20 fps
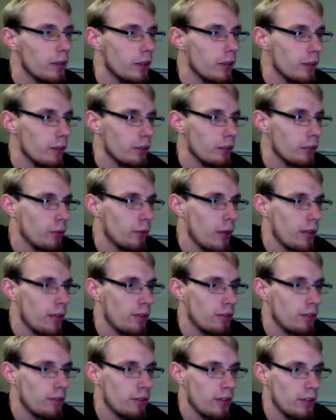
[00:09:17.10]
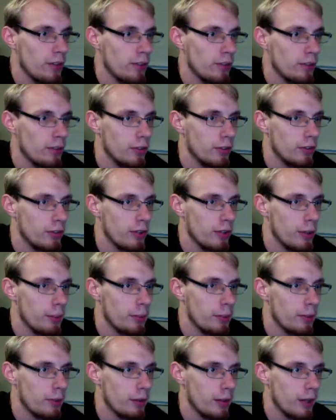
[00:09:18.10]
So that's a little
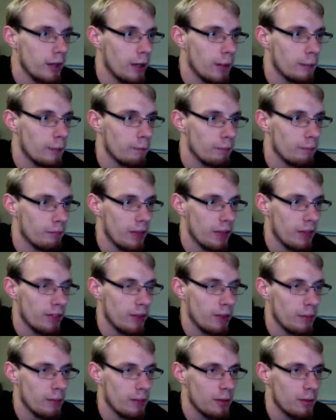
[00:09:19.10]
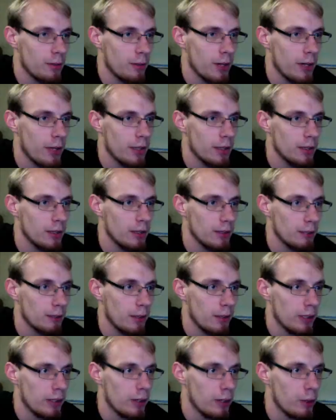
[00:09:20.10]
tip. That's something
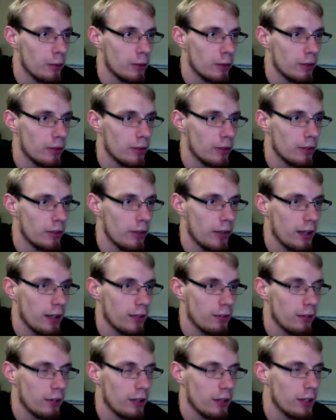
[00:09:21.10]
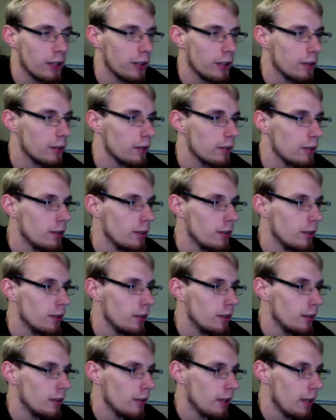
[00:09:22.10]
my coworkers that I train
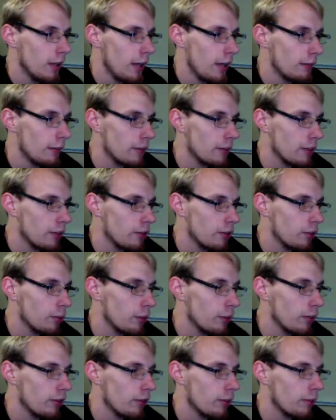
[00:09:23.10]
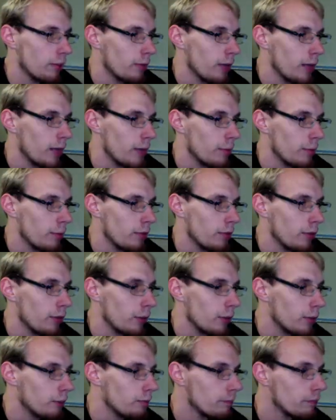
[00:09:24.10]
have an issue with sometimes,
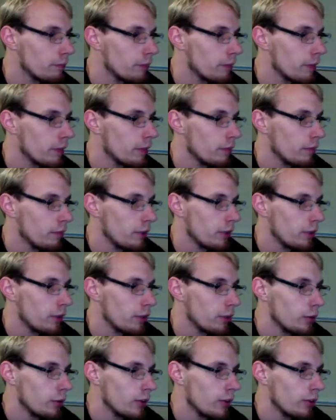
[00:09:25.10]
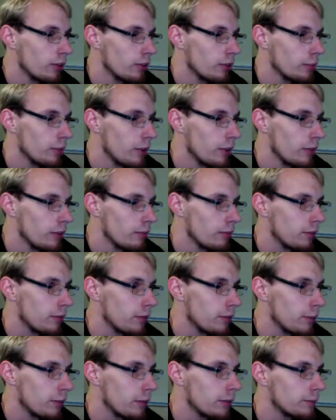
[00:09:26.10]
so I figure you guys can benefit
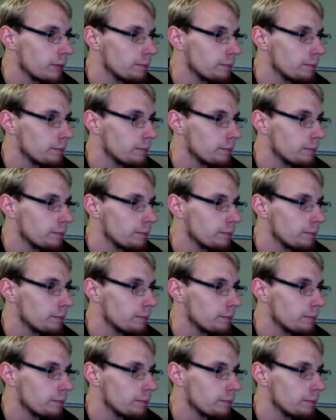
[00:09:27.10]
from it.